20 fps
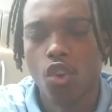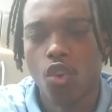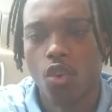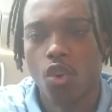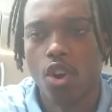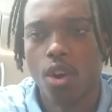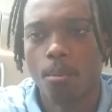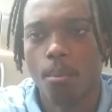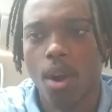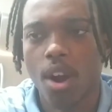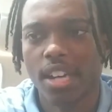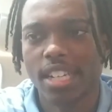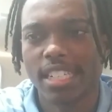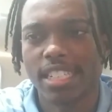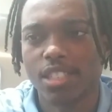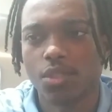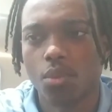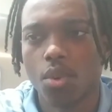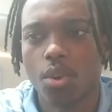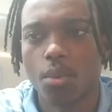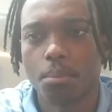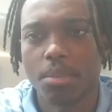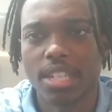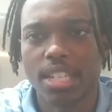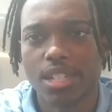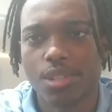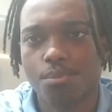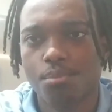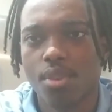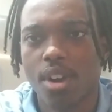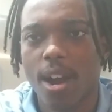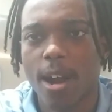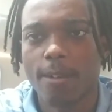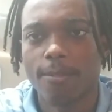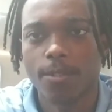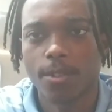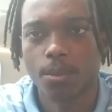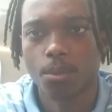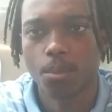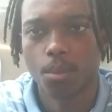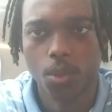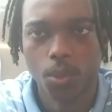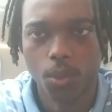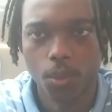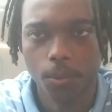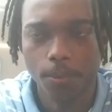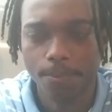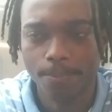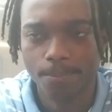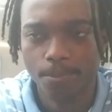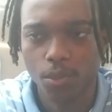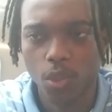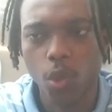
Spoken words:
or markets won't be as profitable,